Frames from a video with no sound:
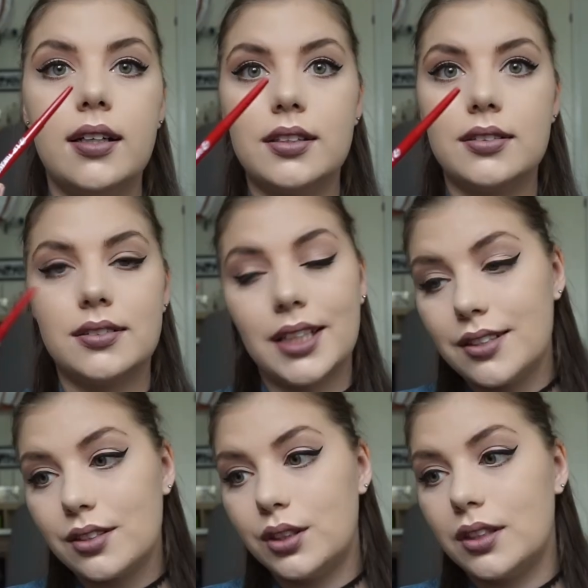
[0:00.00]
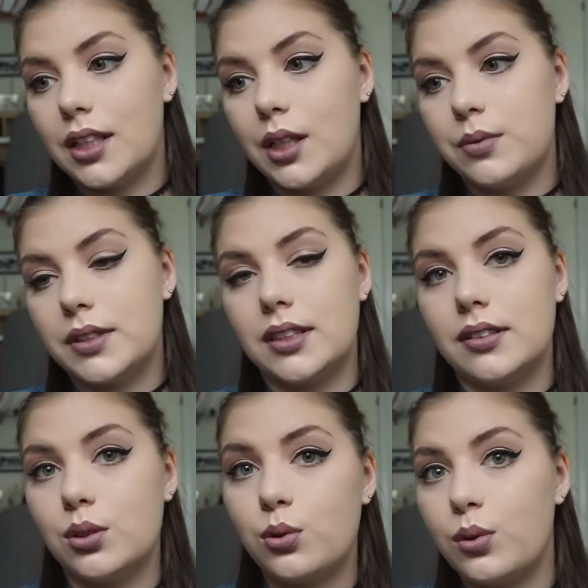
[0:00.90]
It stays on your lips, it
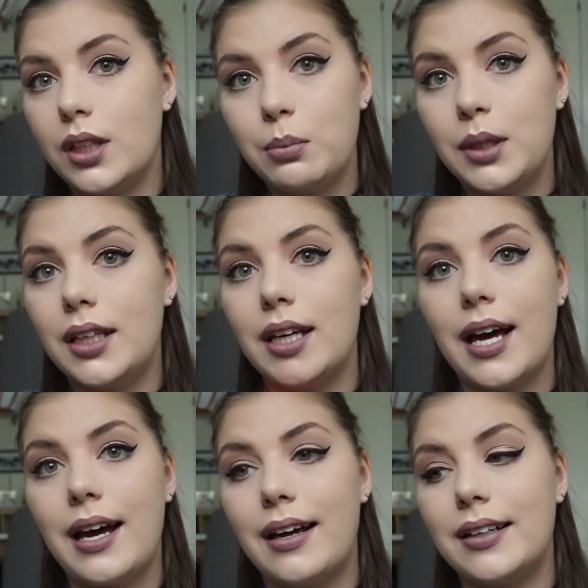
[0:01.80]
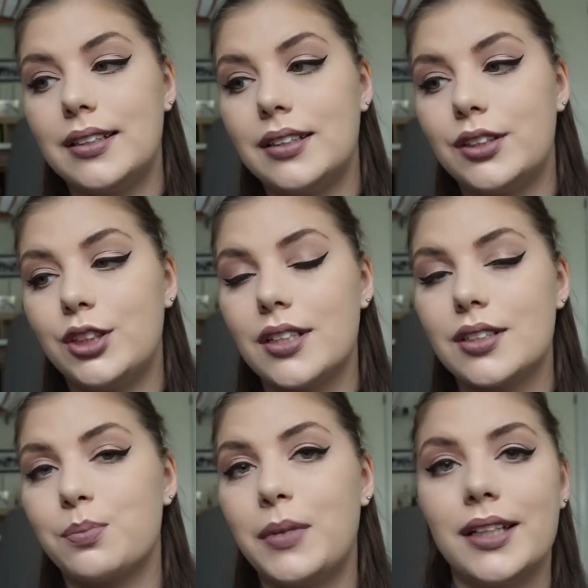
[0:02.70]
is creamy, and it
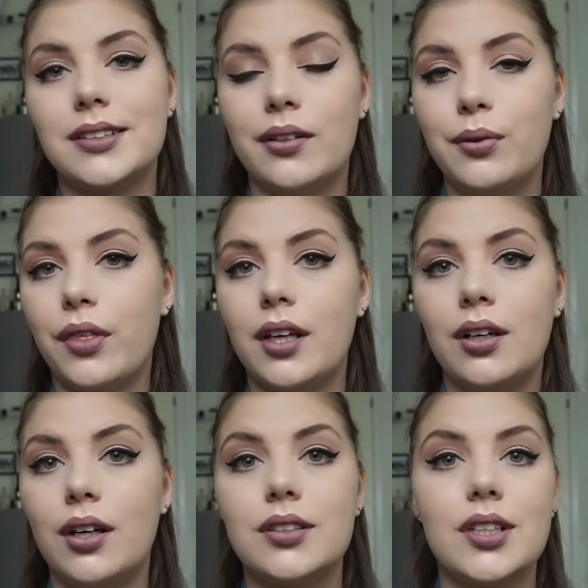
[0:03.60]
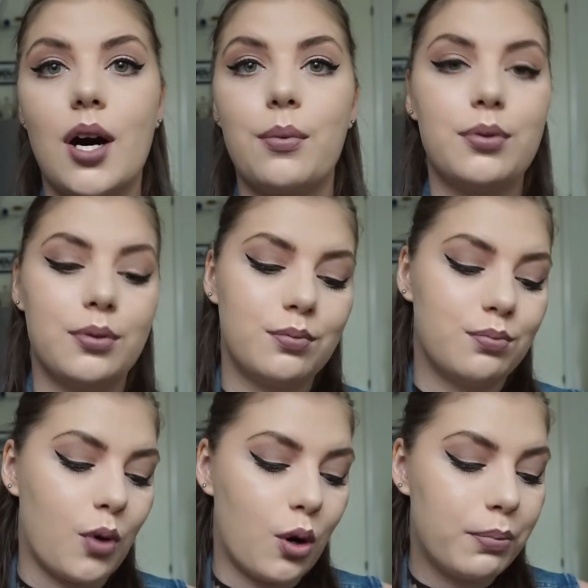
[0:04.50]
just makes everything on top
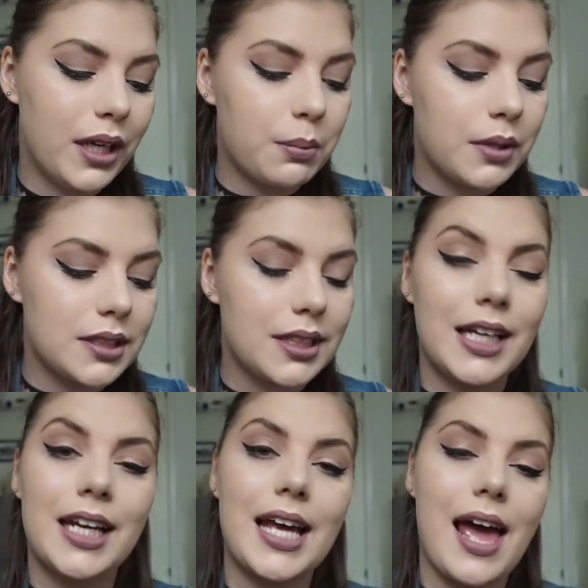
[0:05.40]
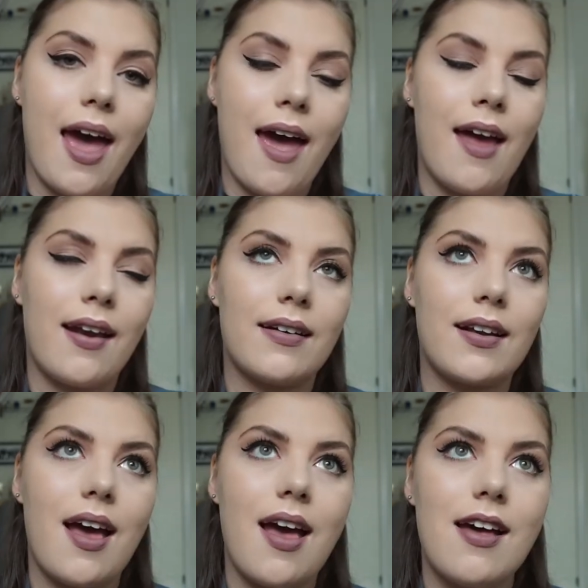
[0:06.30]
more pigmented and
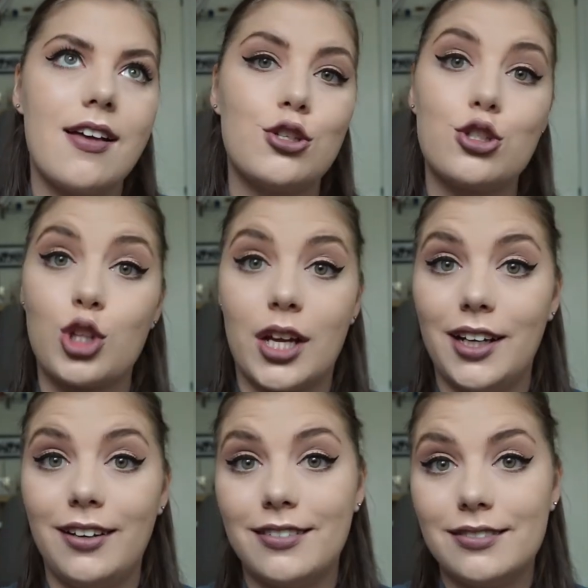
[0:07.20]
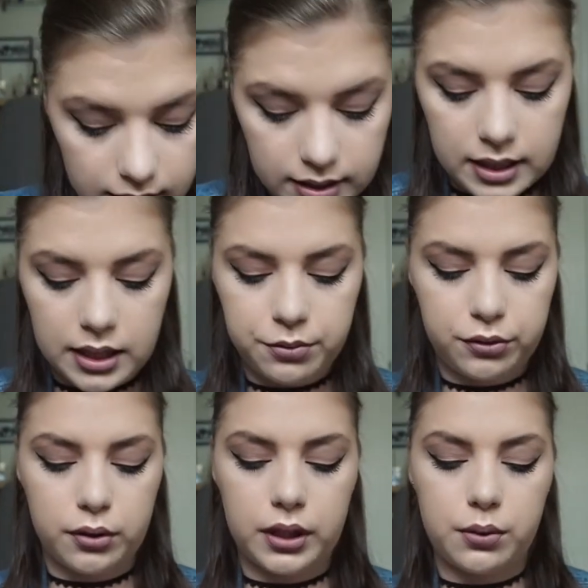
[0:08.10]
stunning. Then I'm
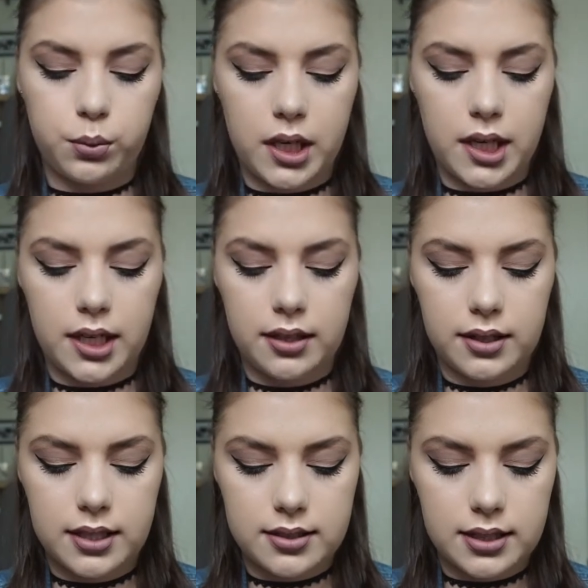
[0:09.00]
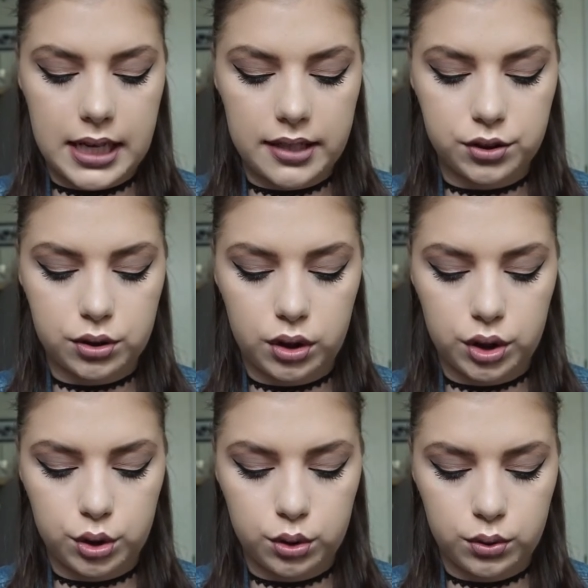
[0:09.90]
throwing away this last
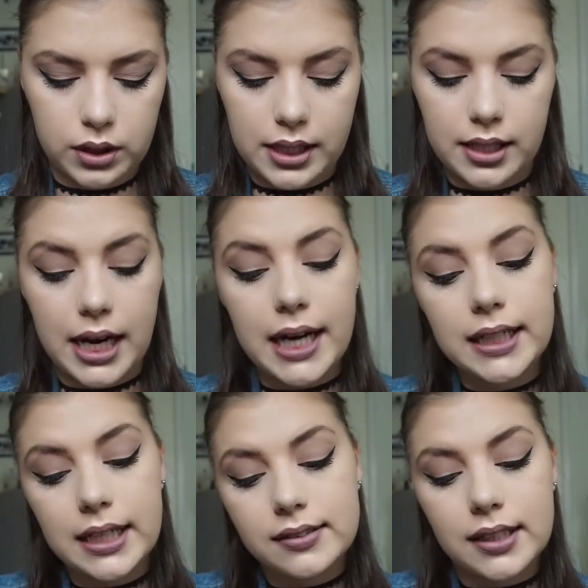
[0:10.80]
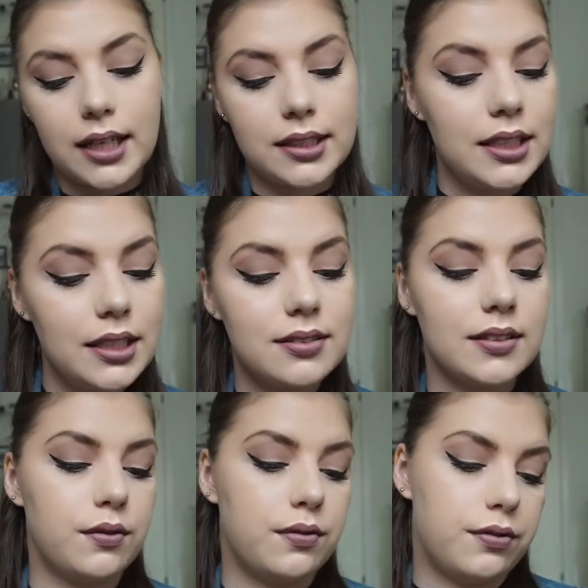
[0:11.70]
glue eyelash
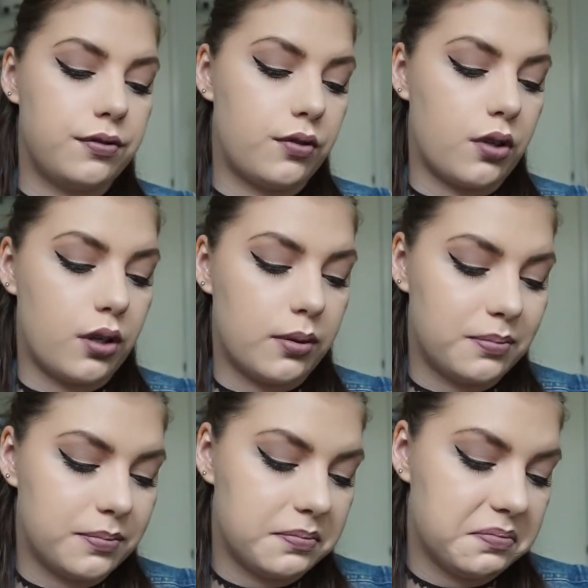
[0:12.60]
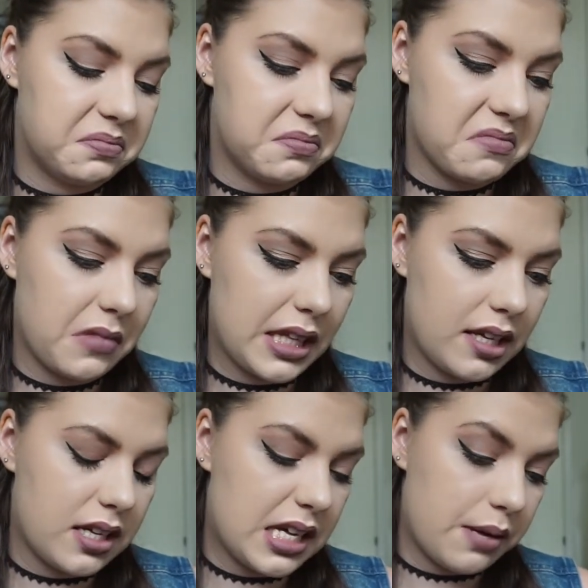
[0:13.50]
adhesive from
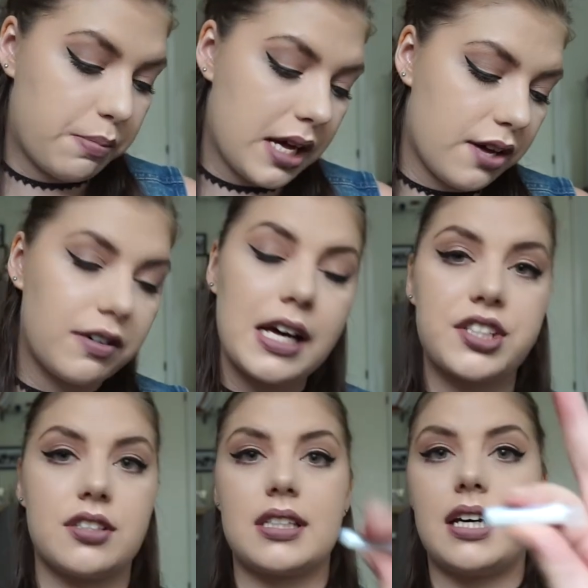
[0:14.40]
a pair of lashes